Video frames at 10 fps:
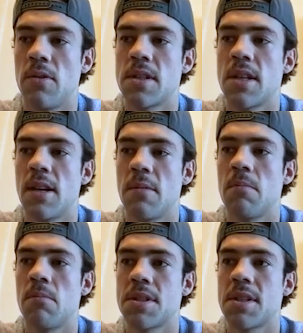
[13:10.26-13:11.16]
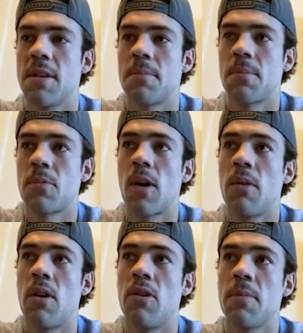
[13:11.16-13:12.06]
see it quite
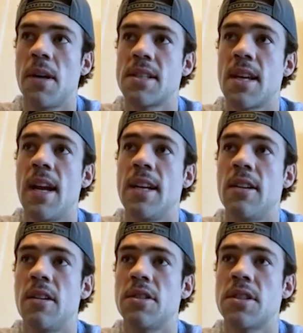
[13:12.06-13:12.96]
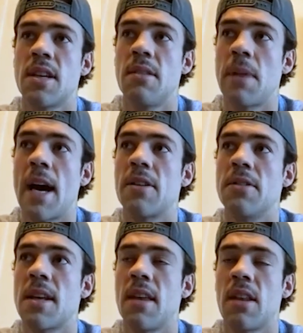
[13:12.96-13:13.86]
well with my skating and just in
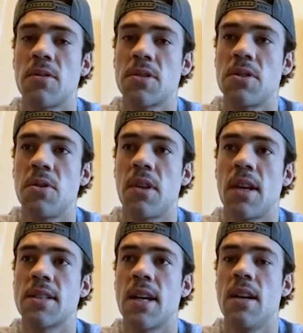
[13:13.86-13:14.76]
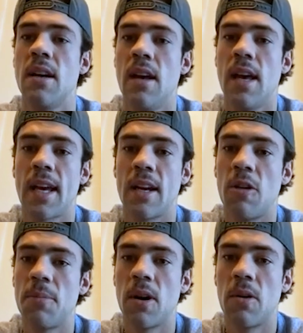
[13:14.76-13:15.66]
battles. I think those are two things that it can
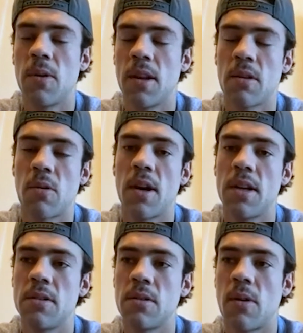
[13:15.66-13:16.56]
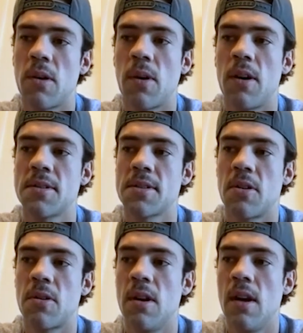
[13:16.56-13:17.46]
help you out with quite well.
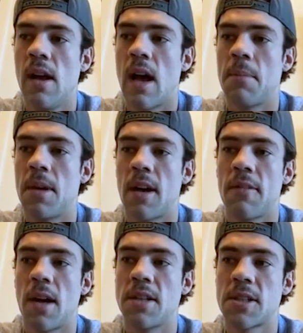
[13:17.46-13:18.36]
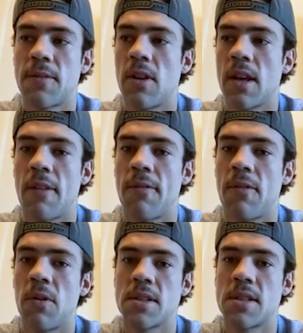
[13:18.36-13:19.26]
So, I mean, I just feel like I
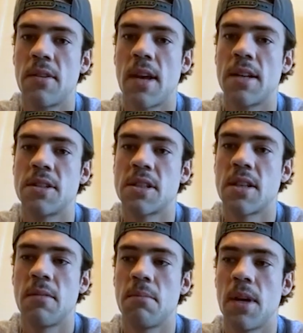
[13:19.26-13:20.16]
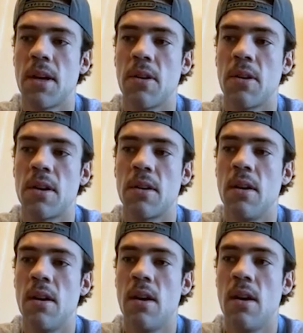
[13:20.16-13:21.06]
focused on that, is just getting bigger and
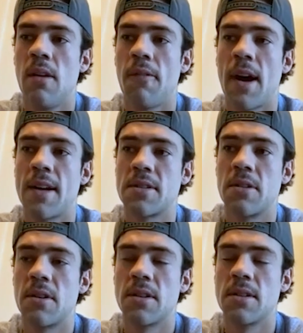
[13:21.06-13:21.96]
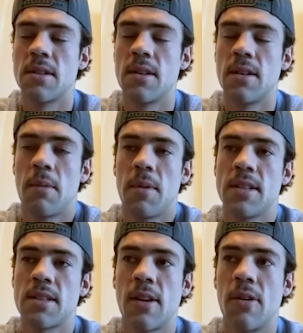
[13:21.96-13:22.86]
faster. And I mean,
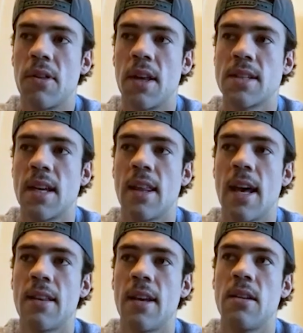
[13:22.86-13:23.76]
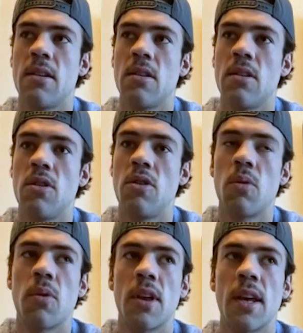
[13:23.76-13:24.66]
it's little things like that you don't
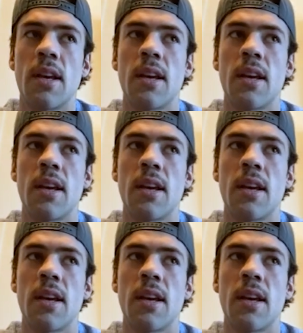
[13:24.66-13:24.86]
really,